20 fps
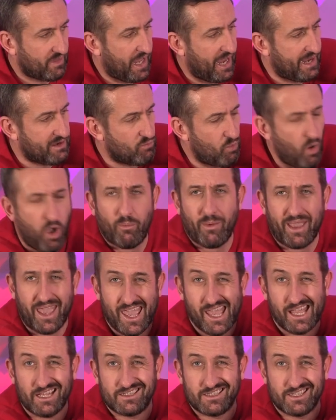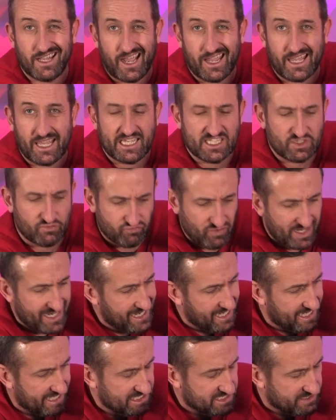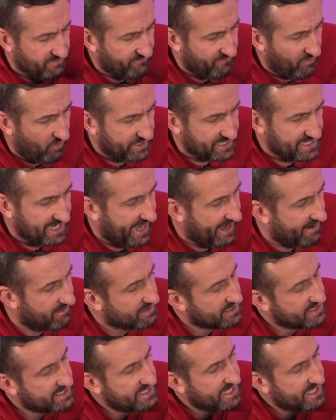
And what we're here today is really to find out